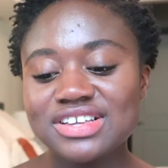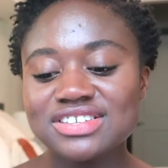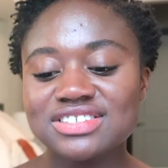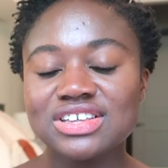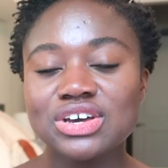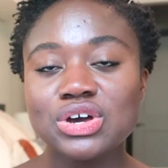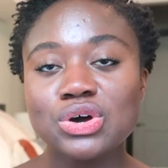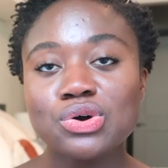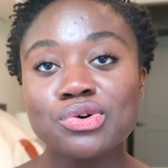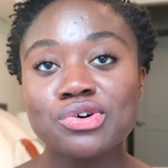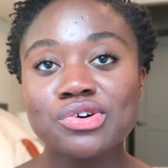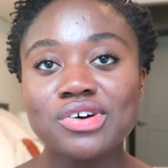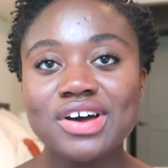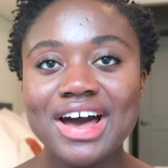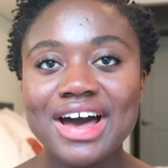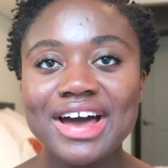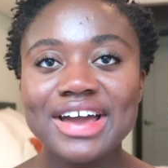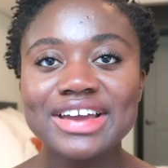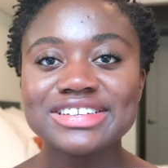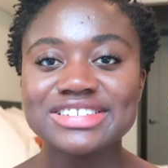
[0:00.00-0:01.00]
is the Coco
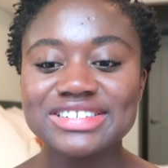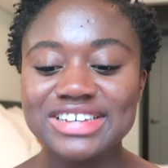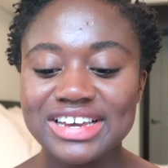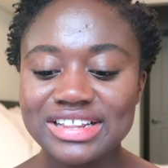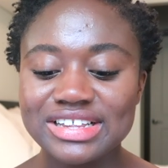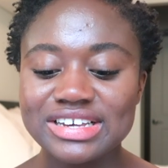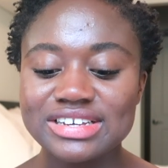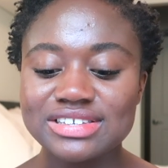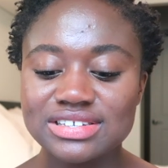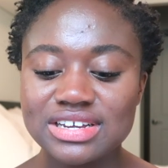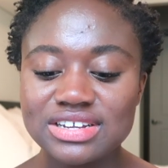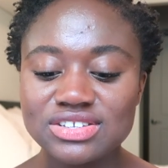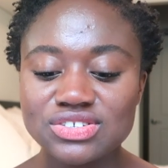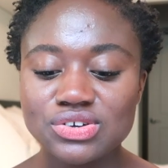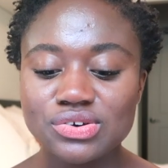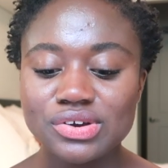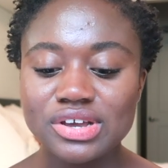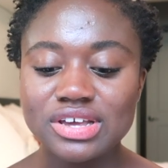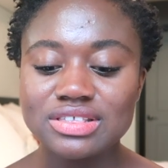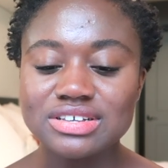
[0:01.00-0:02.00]
Kind Daily
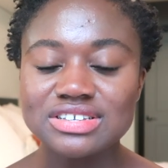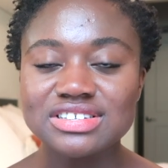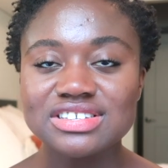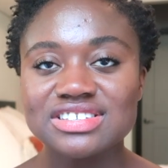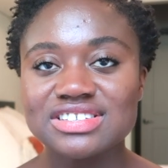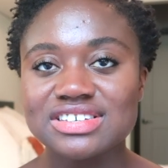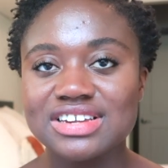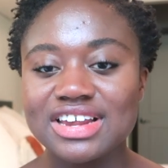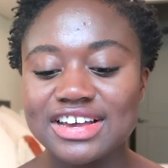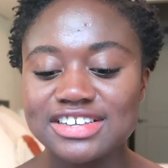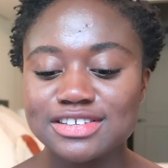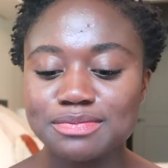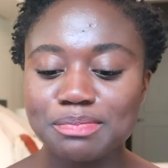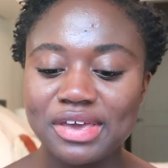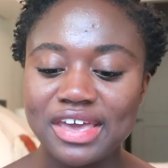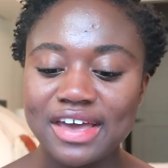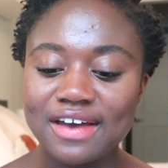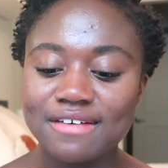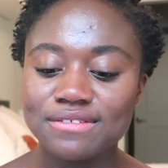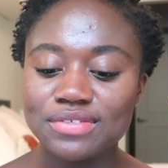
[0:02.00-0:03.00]
Sunscreen. This is an
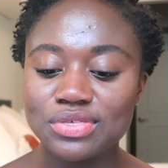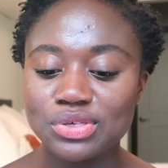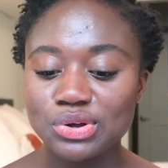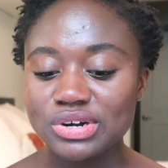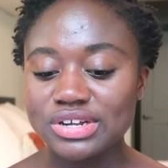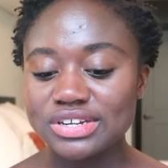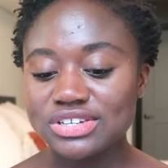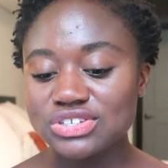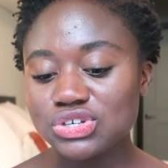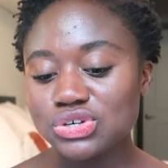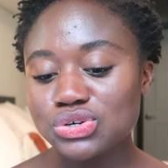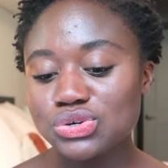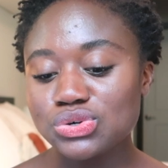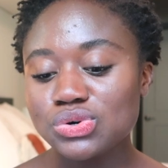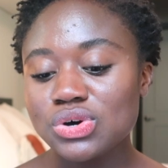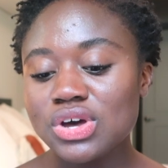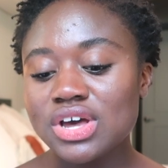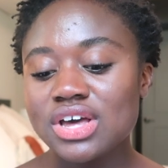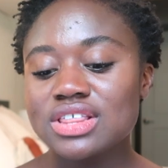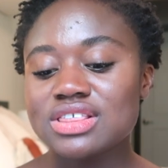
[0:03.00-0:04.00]
SPF
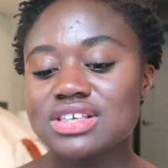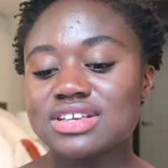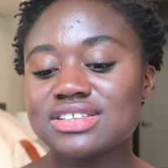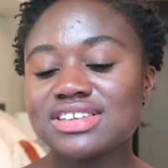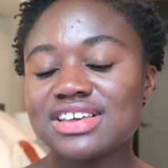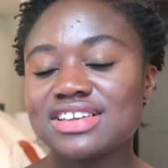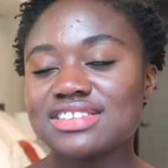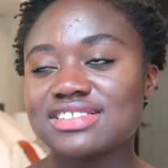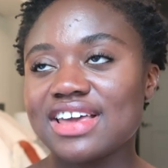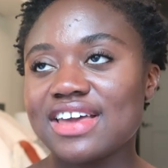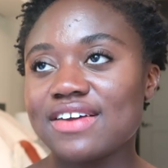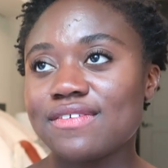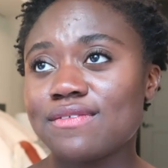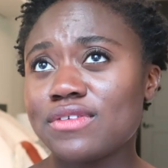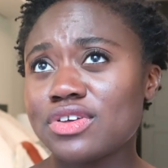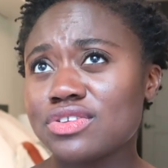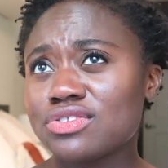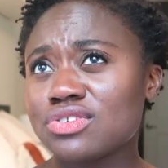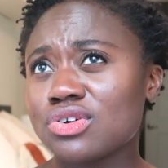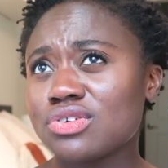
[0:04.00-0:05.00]
32. This is a
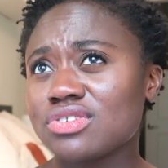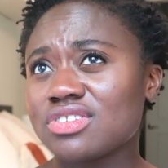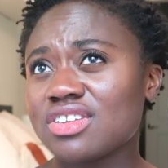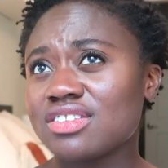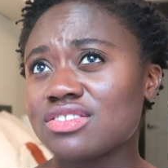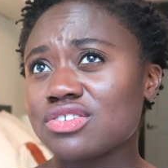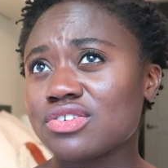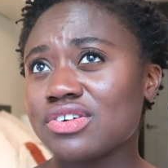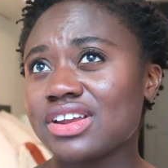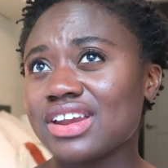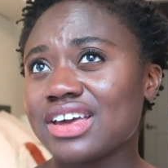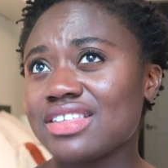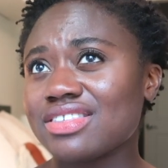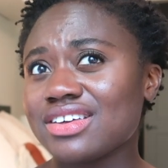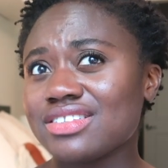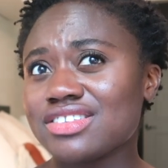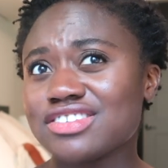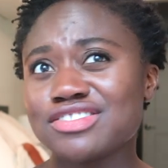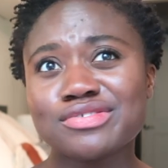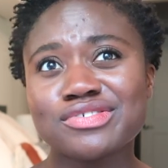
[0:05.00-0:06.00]
physical sunscreen. I
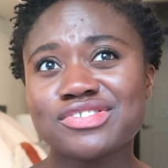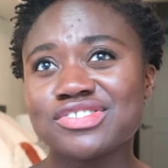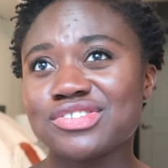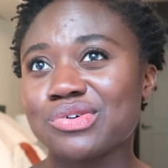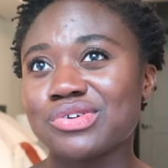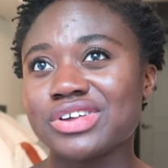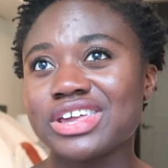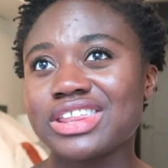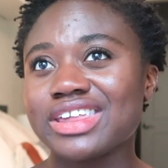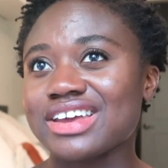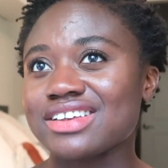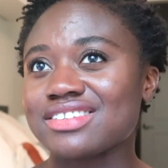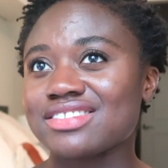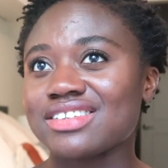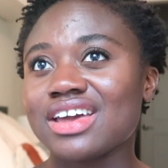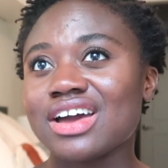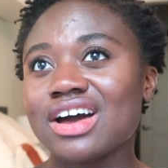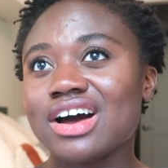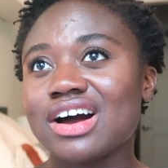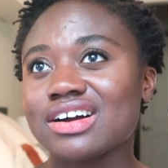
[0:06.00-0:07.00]
think this one was only like
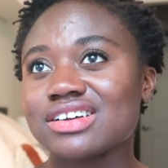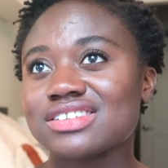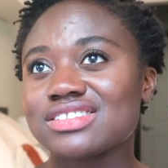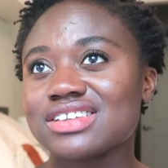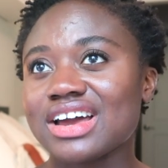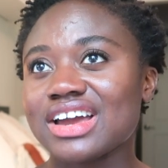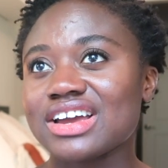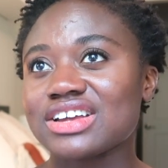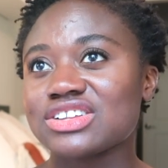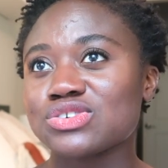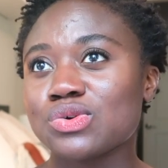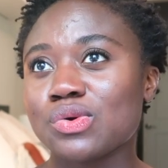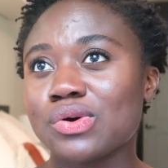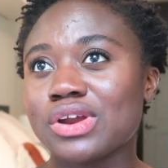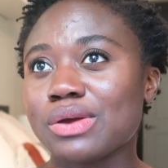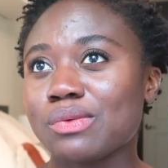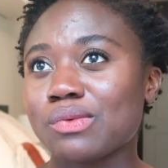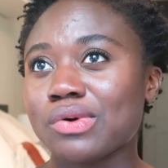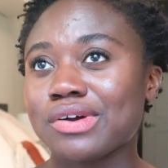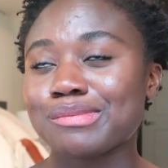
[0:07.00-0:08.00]
zinc oxide
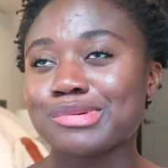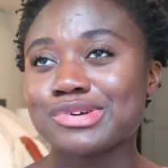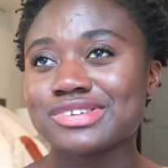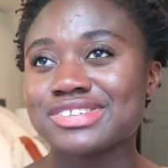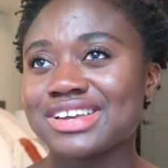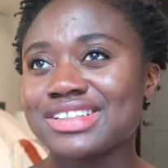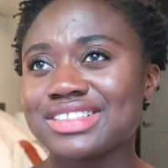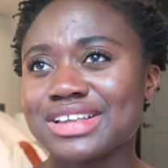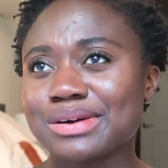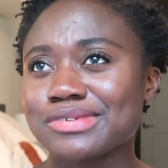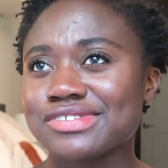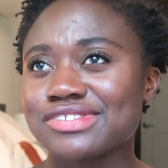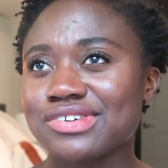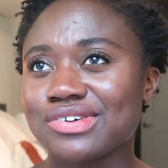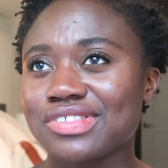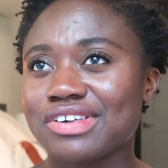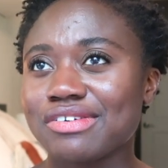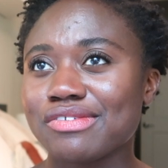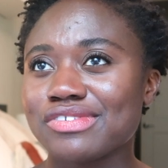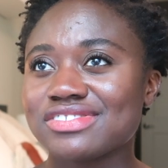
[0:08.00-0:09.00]
21%. That was
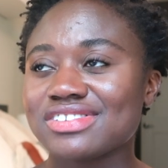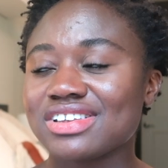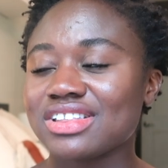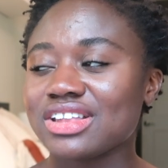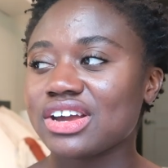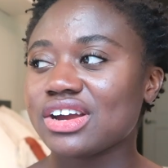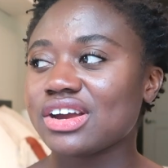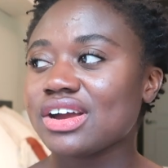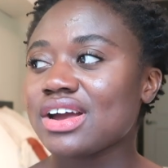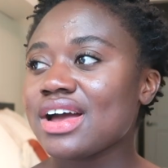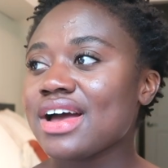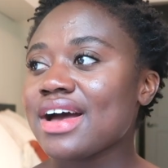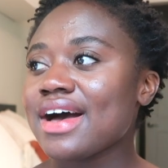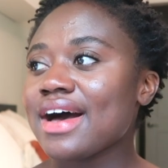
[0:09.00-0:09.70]
all that was in there.